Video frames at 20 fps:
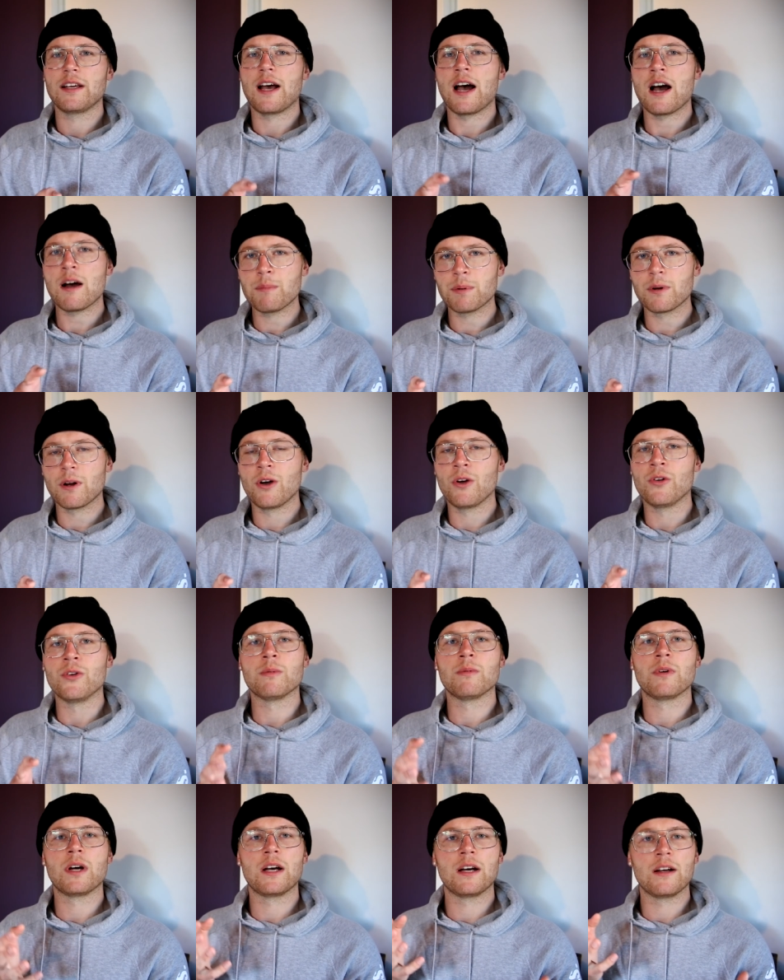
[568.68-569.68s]
upload,
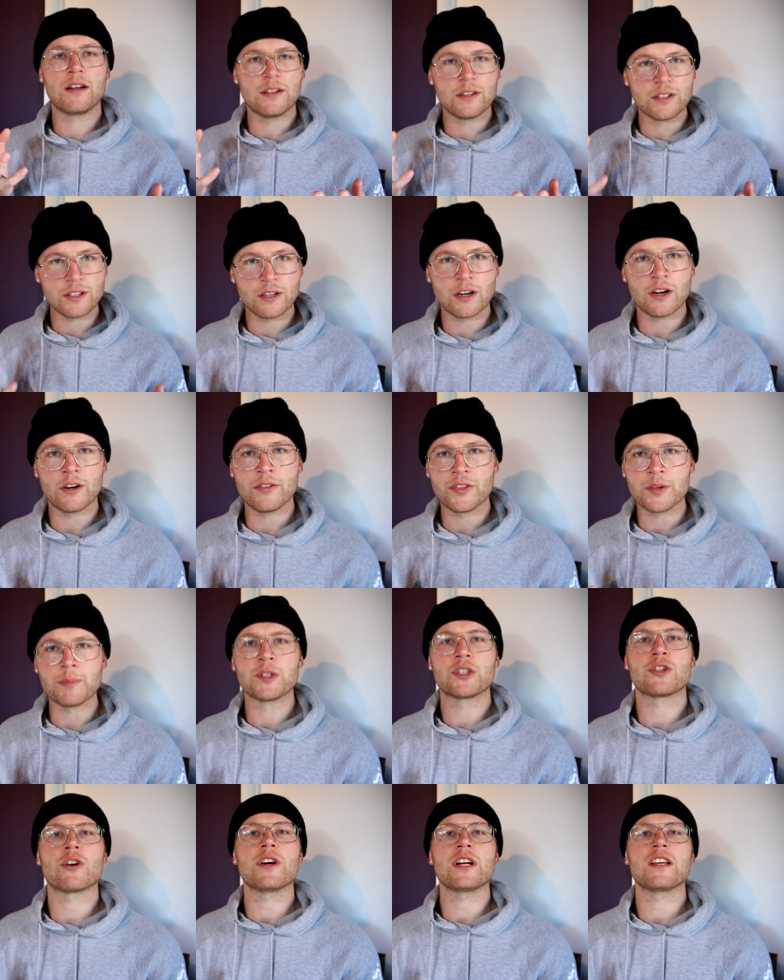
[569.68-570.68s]
you know, the
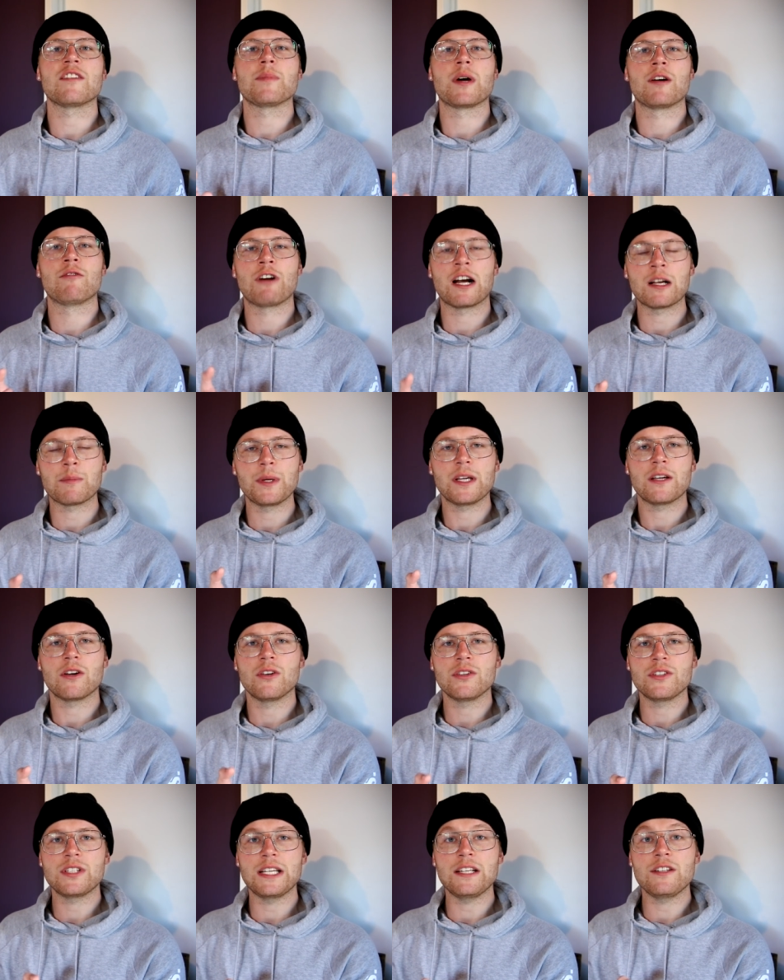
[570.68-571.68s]
majority of my rugby
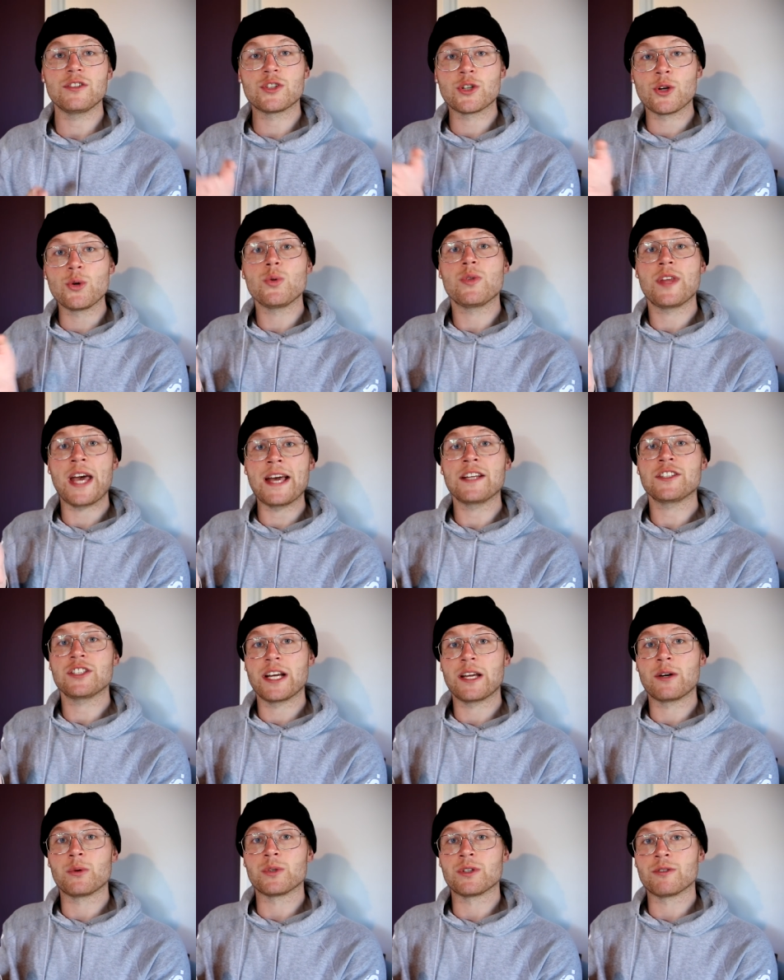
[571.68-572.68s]
content to that
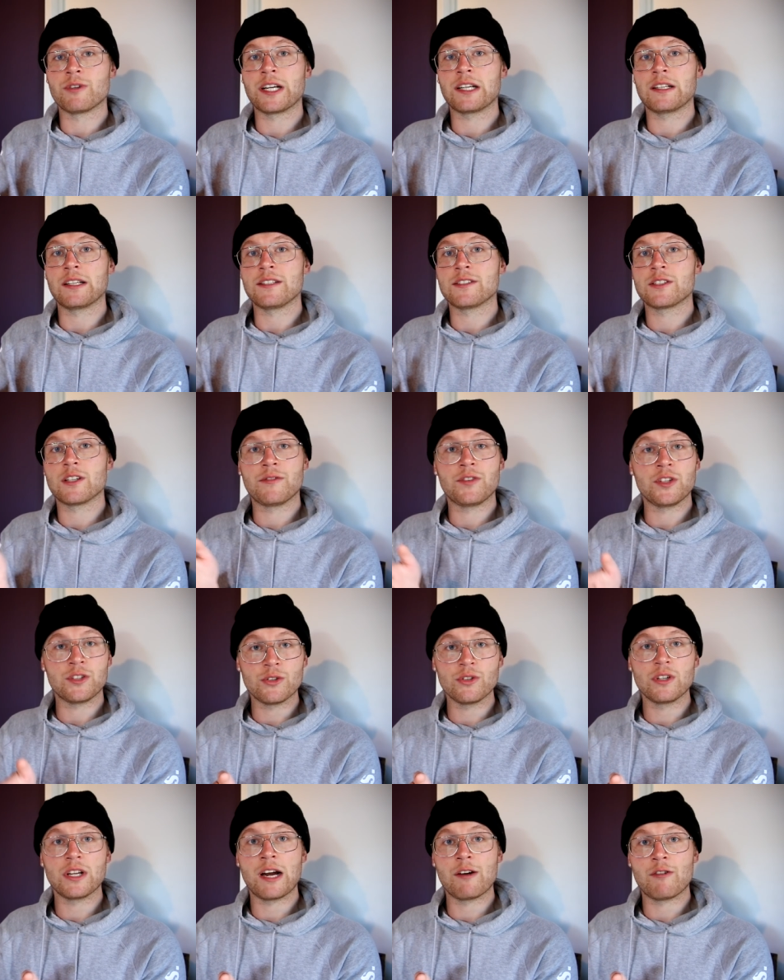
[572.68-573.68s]
channel directly. So if you
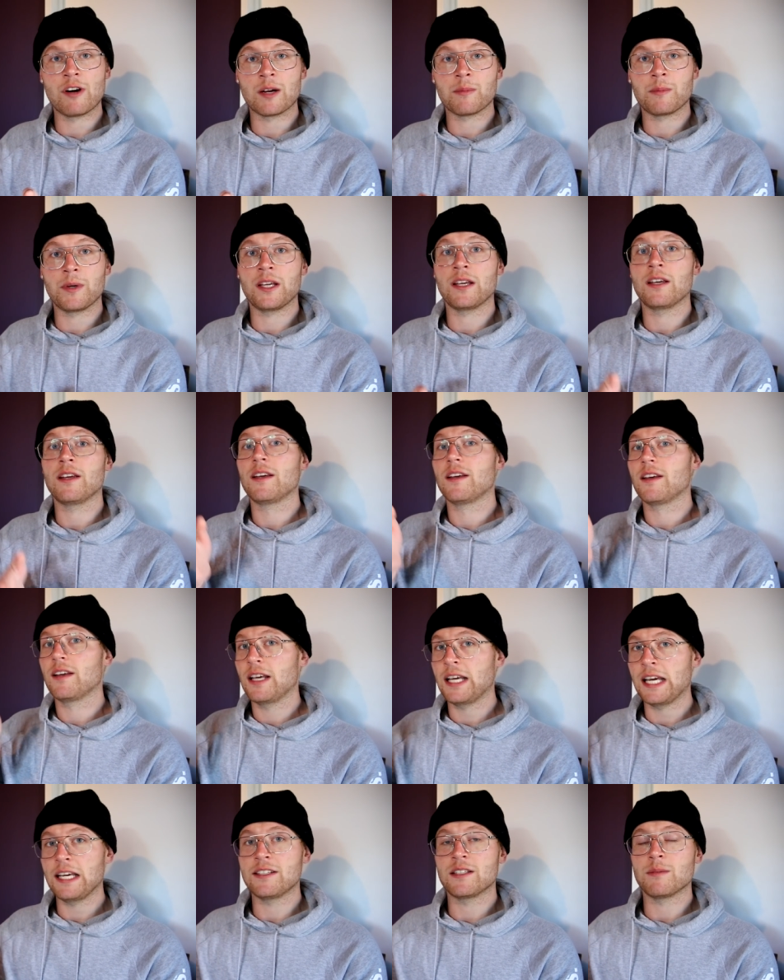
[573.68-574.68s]
do like rugby,
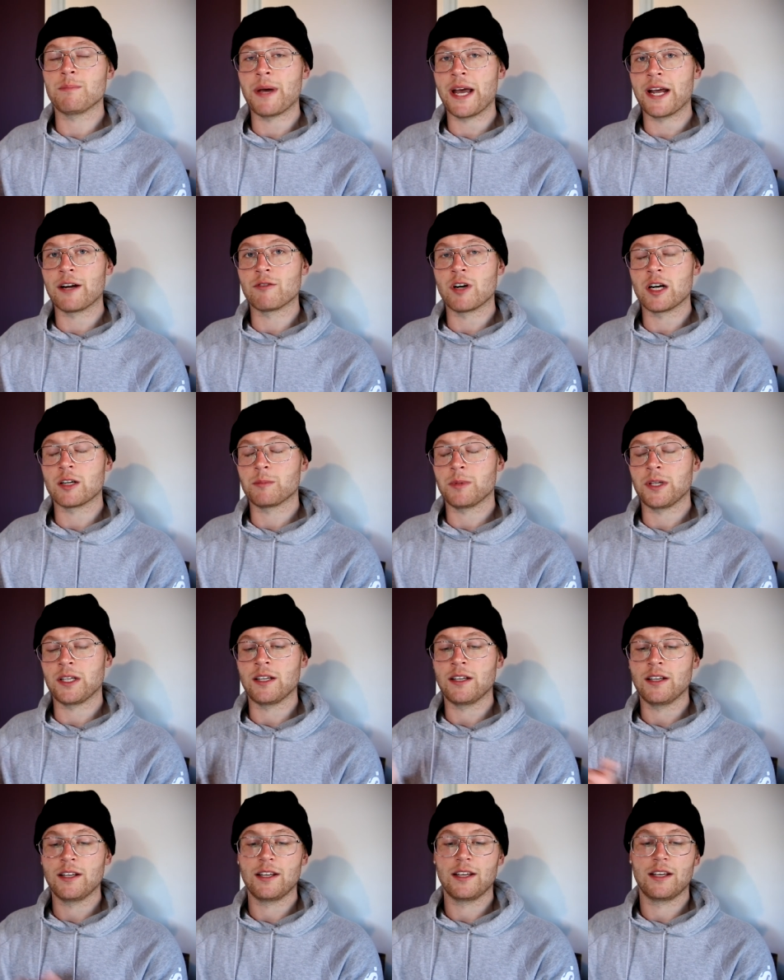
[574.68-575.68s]
head to Bang Rugby
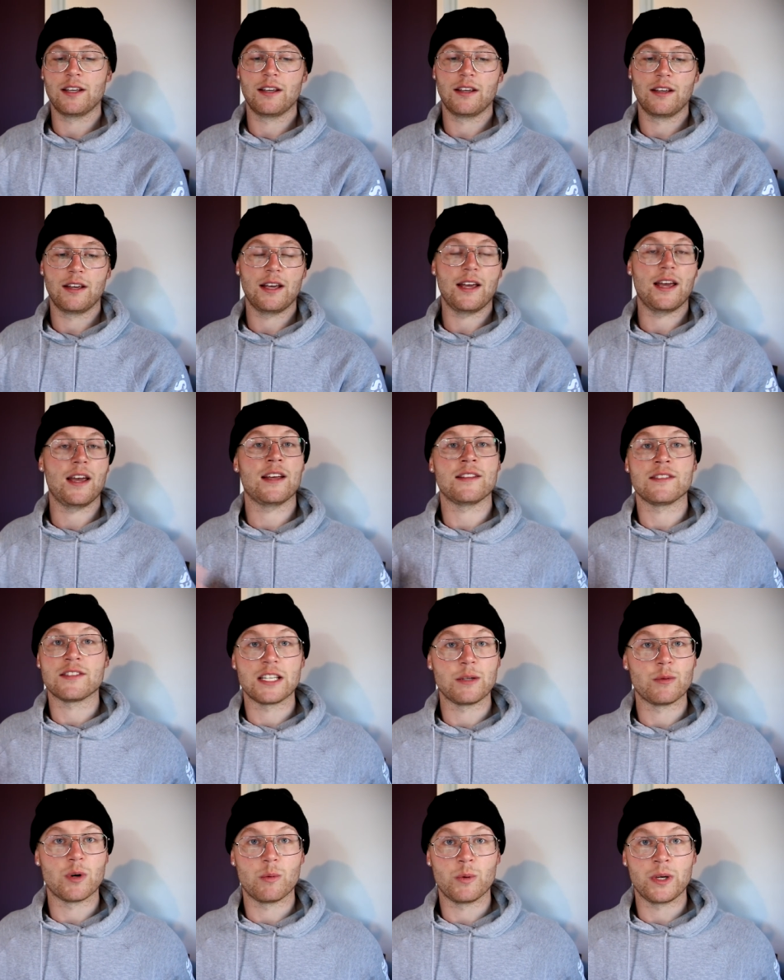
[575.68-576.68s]
and
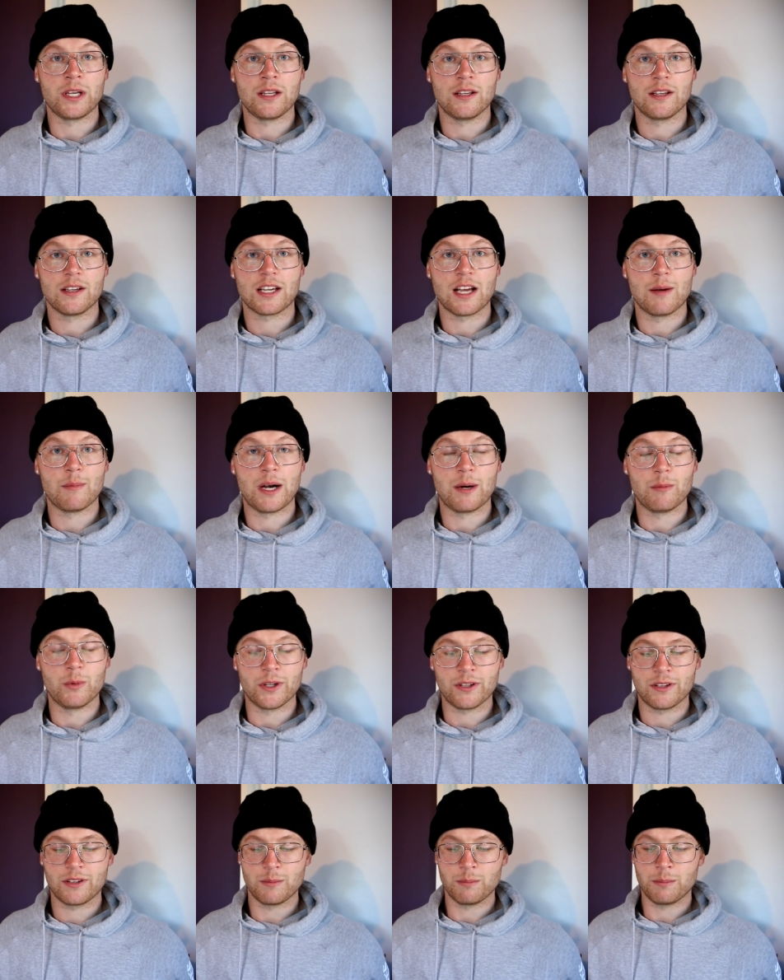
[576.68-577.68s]
see what we come up
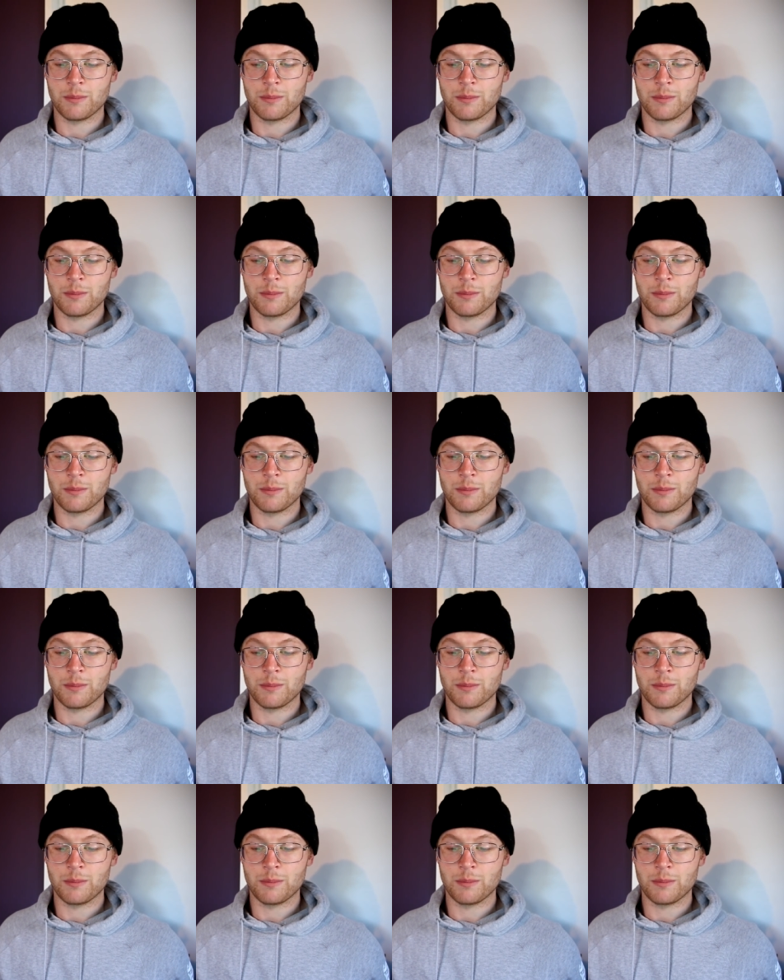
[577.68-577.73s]
with.